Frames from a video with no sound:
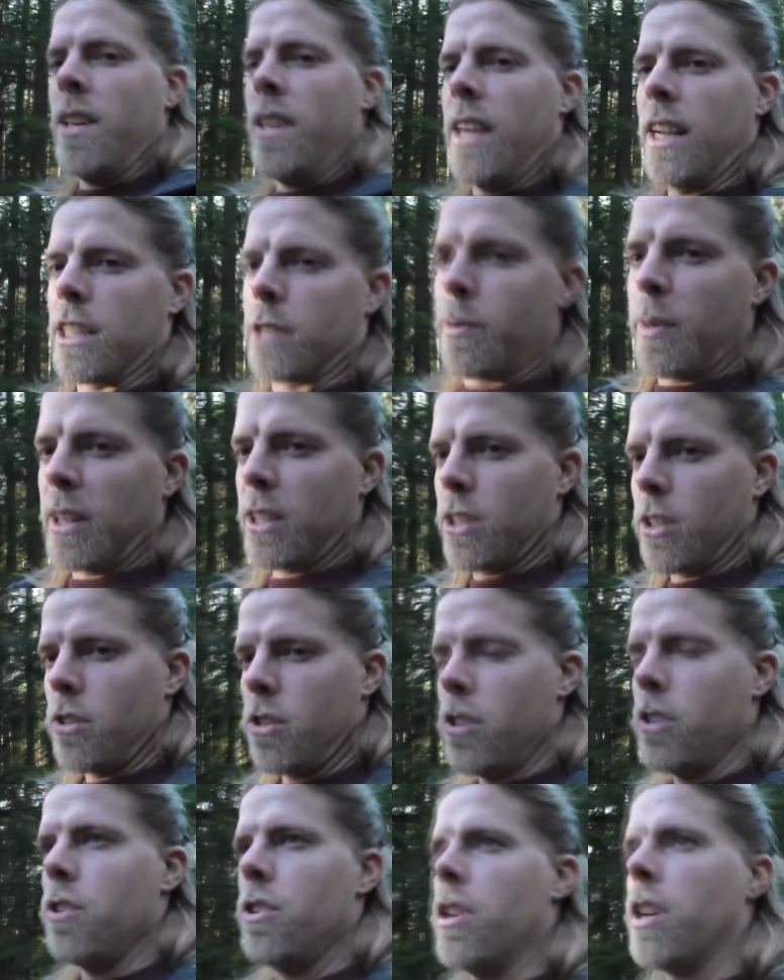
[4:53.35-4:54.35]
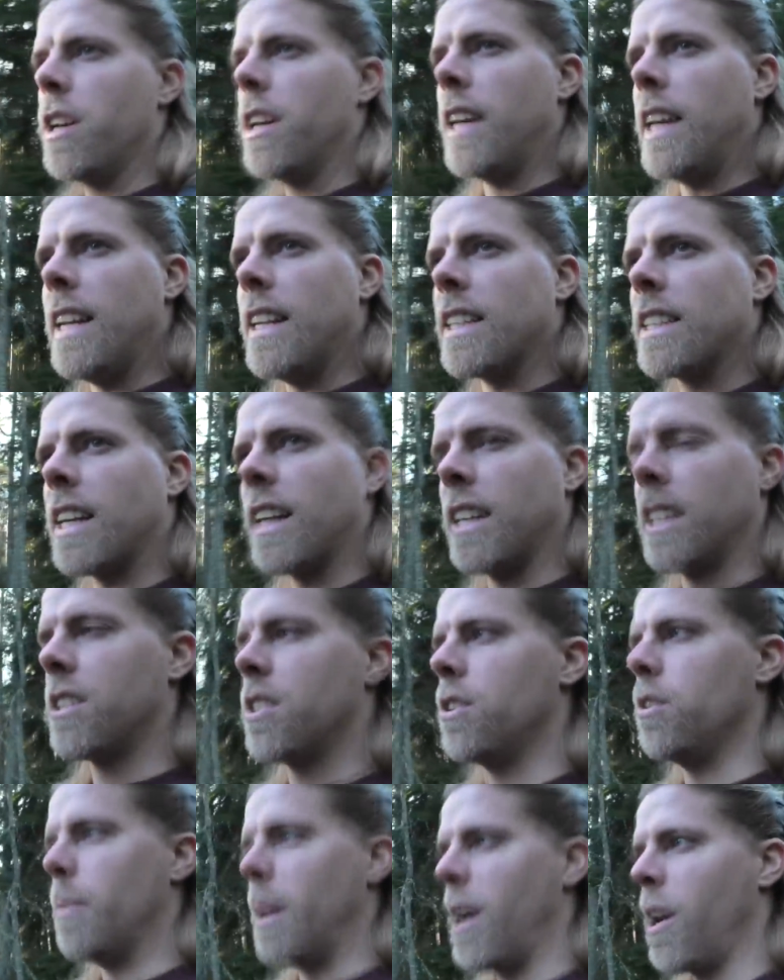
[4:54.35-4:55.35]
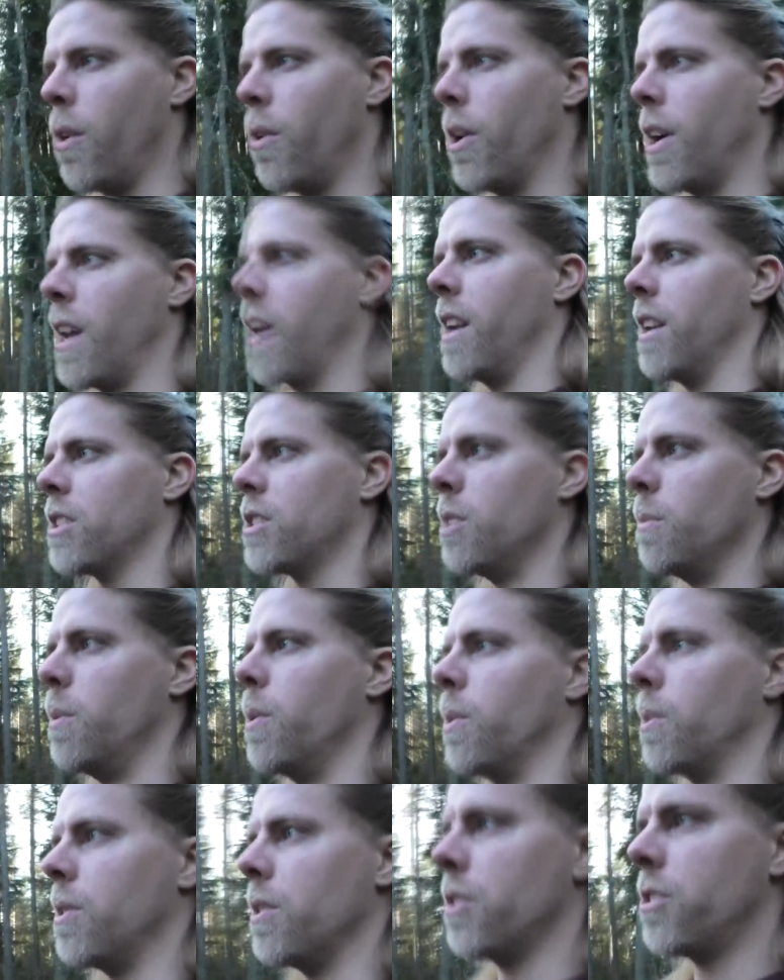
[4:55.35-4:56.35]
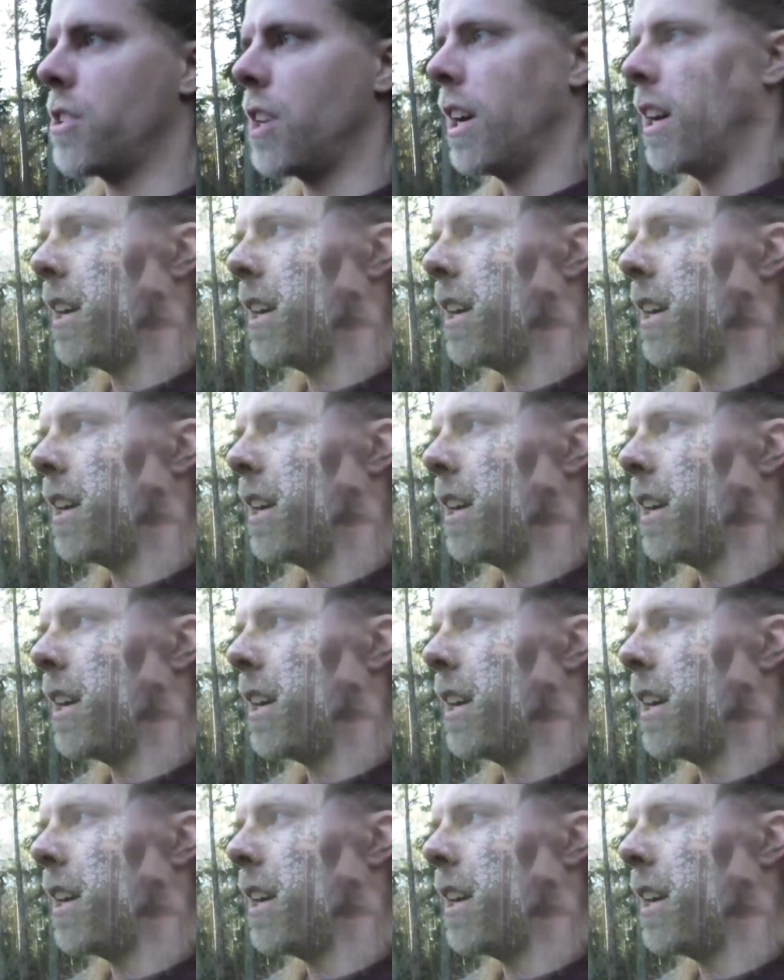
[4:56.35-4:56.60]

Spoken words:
yeah, spread some good insights to my loyal supporters.